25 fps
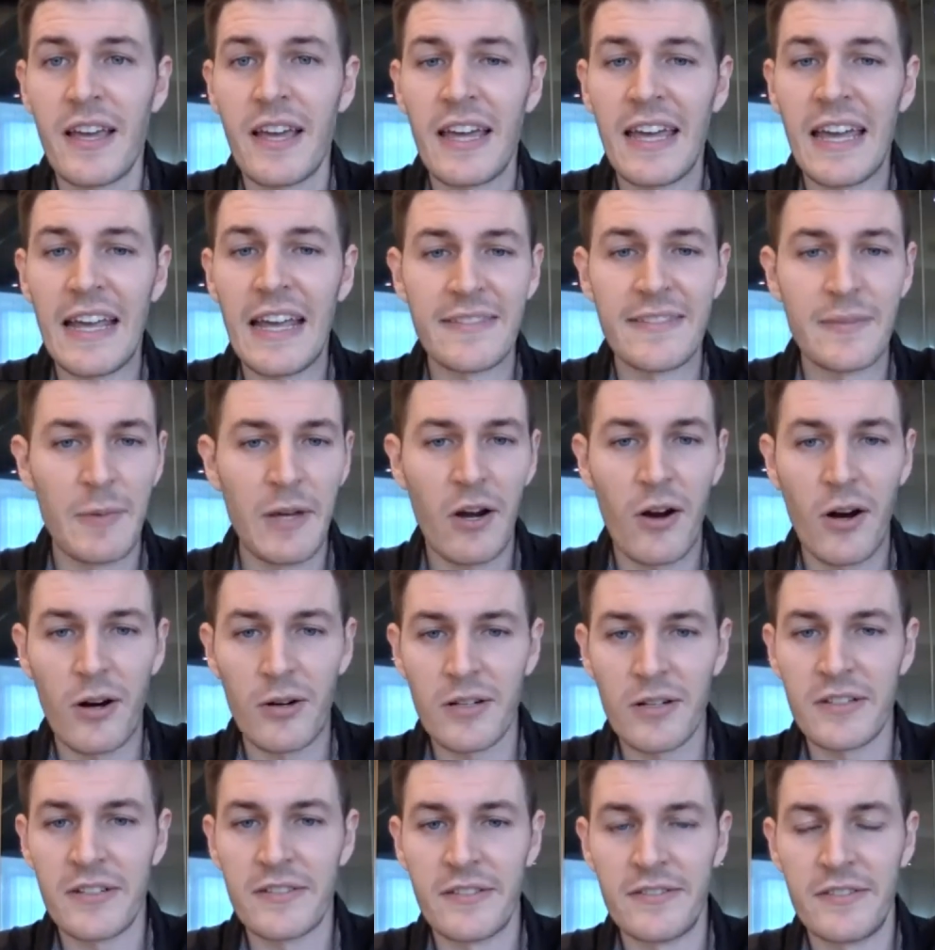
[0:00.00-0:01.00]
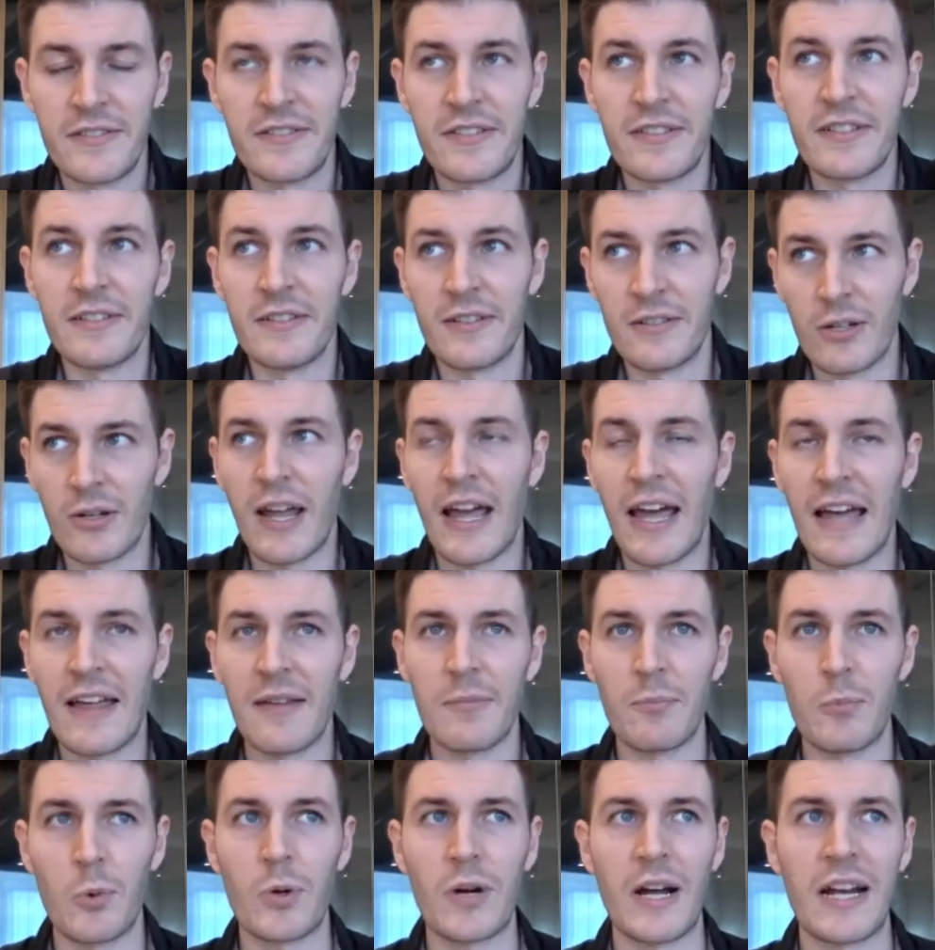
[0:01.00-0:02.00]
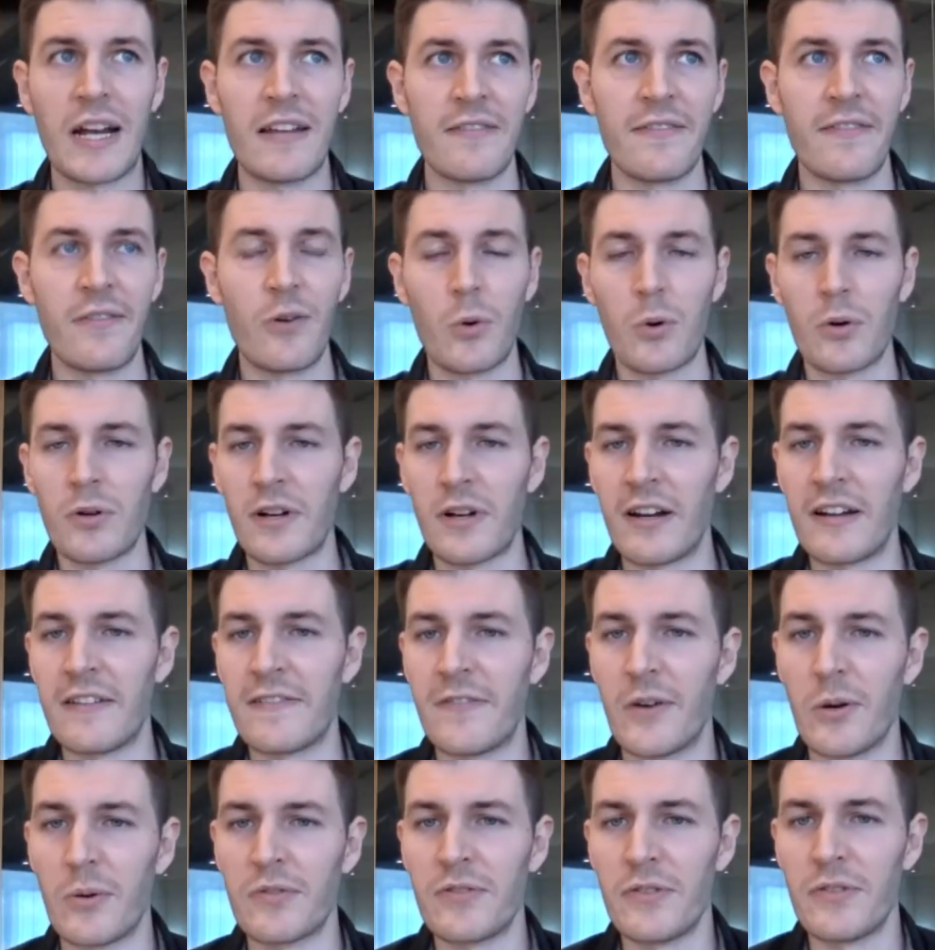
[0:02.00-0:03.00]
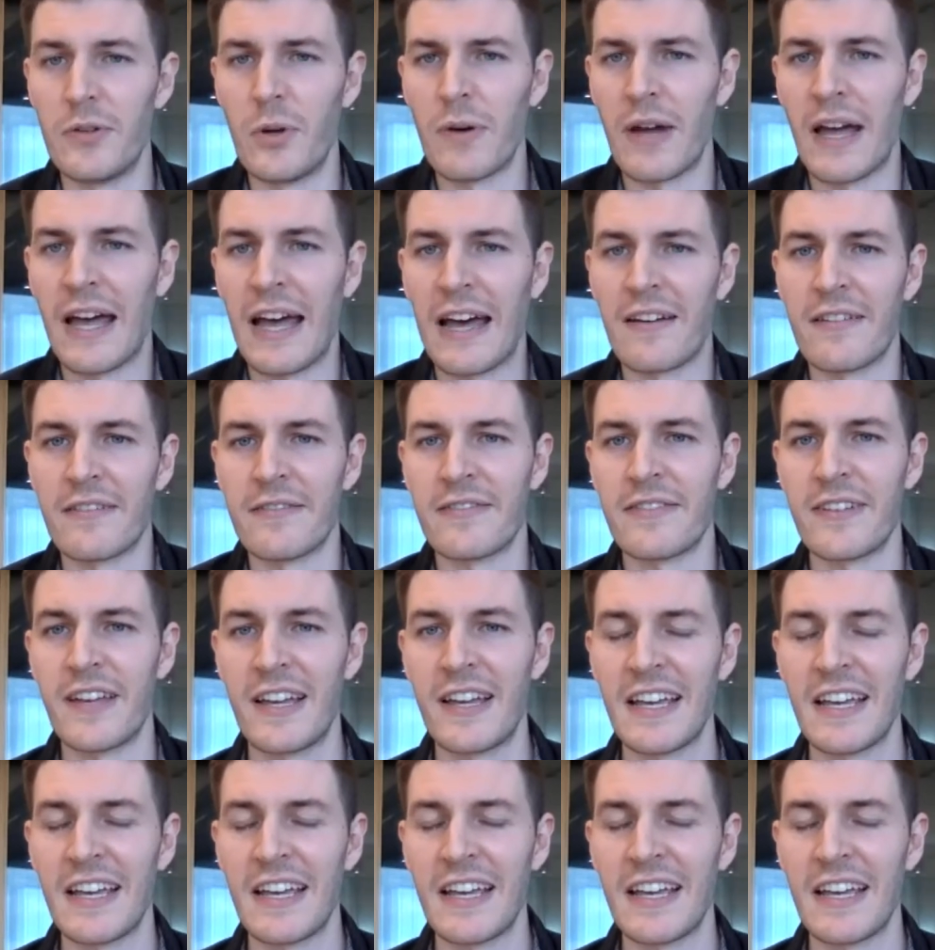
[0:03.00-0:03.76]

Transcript: It's a bit harder to look at more kind of ordinary folks who don't have,